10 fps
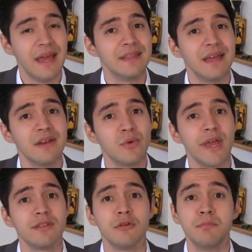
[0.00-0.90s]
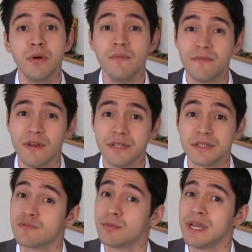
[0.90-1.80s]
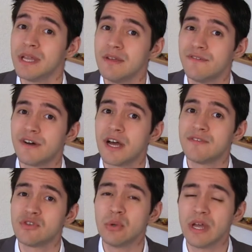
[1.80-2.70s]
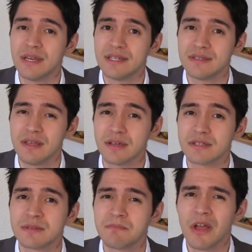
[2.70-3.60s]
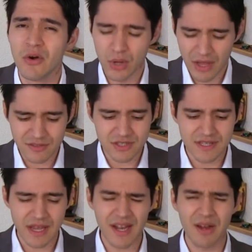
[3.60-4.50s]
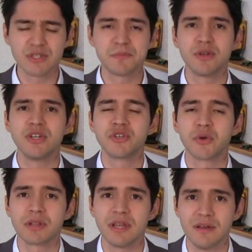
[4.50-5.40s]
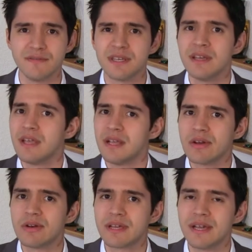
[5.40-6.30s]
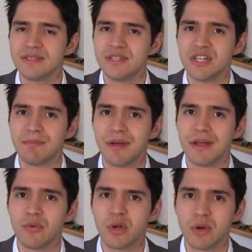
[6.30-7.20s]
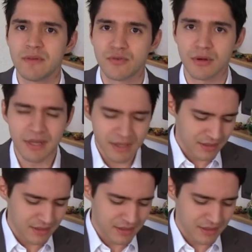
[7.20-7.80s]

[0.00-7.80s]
And then we had the boom phase from 85 to 86. We have to say it was pretty short-lived. In our case in Japan, we went from